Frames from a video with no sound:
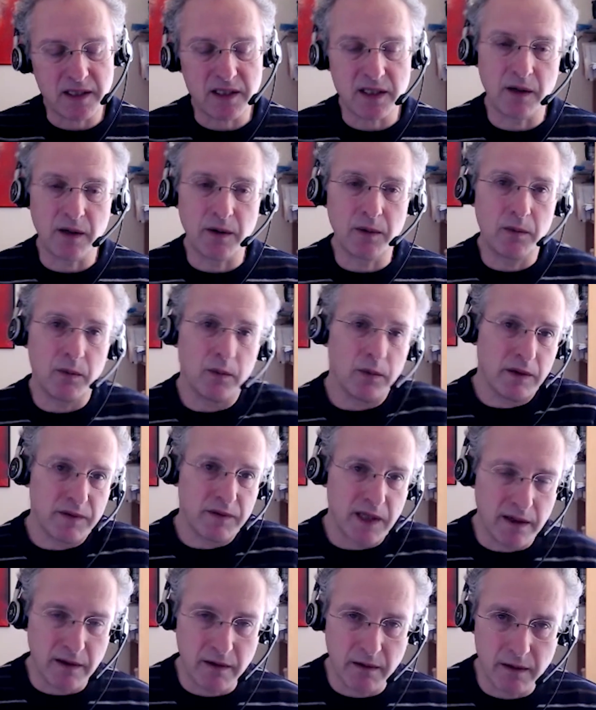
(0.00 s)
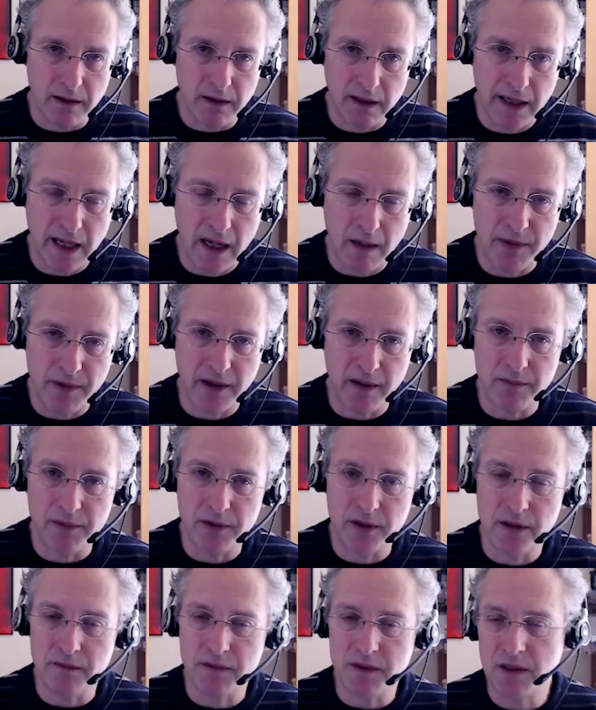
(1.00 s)
So we've done a, an app that
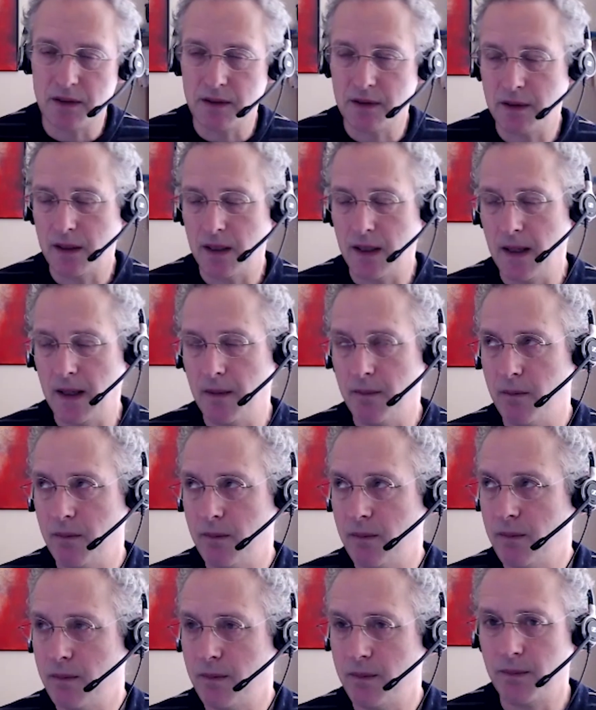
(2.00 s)
improves um,